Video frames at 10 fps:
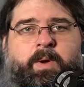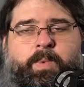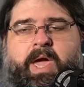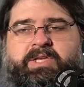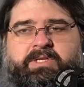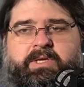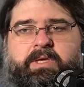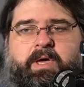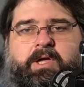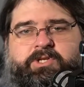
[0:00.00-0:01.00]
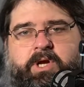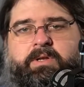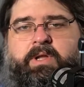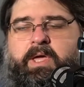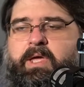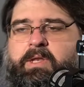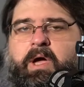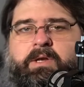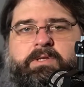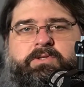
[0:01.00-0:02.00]
We actually, Jared and I had
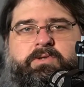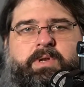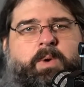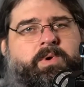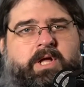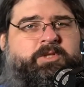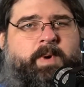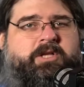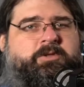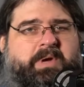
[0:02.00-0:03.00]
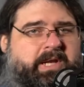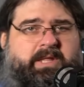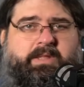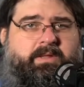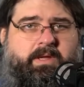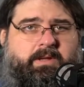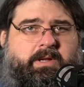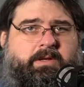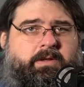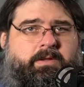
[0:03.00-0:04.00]
gone into, now we're not sponsored by any
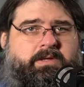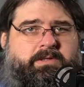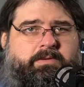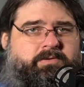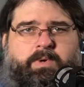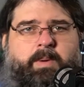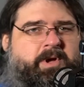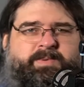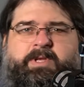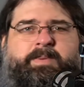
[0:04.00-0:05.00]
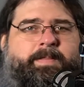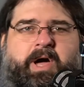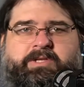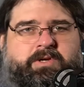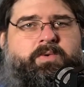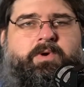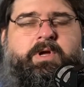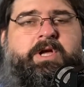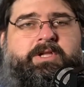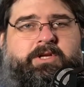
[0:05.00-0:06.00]
of these, so we're not sponsored by Paizo or
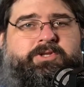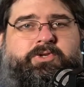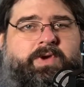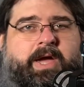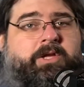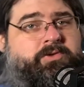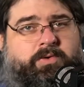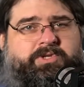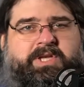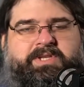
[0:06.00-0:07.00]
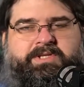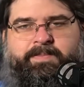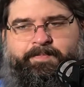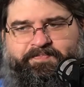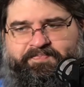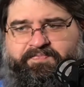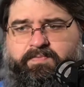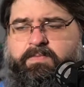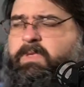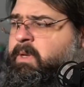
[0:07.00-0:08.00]
Dungeons and Dragons or Chessex,
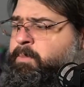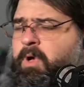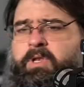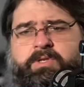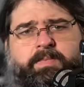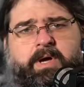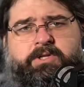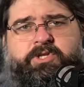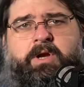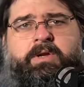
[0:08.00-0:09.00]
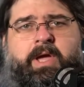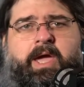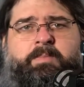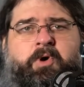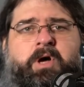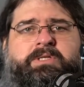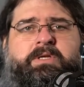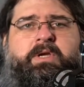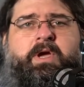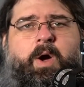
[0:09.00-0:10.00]
but Jared and I had bought
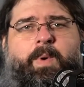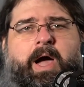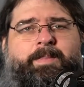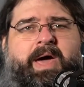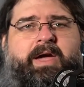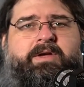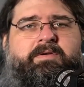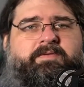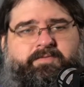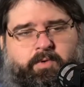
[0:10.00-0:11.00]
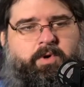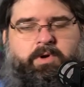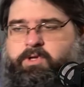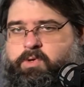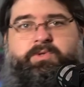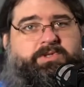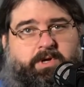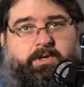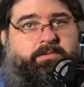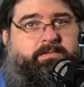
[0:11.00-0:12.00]
a while back for use
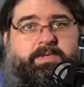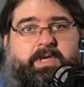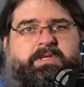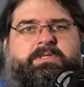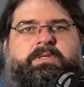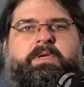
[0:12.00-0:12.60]
on this,